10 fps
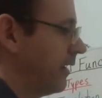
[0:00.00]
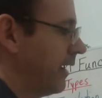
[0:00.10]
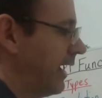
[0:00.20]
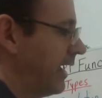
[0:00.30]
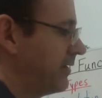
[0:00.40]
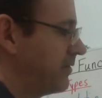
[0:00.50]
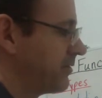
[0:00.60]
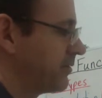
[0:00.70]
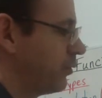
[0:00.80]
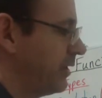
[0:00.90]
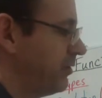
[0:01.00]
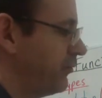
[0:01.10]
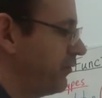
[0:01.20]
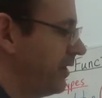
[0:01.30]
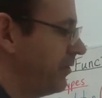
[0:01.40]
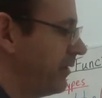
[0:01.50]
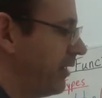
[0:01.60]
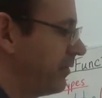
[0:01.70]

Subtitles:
And when you figure out